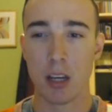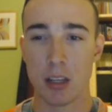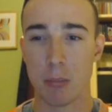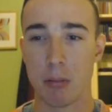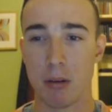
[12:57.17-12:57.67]

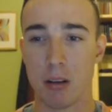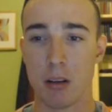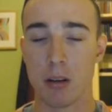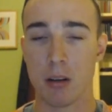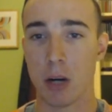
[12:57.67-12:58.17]

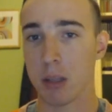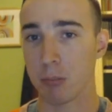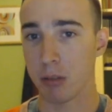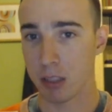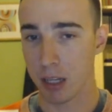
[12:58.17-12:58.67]
Caruana
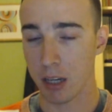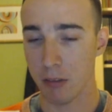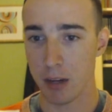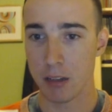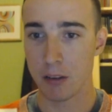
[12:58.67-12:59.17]
played king
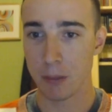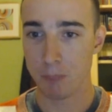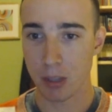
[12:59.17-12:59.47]
f8,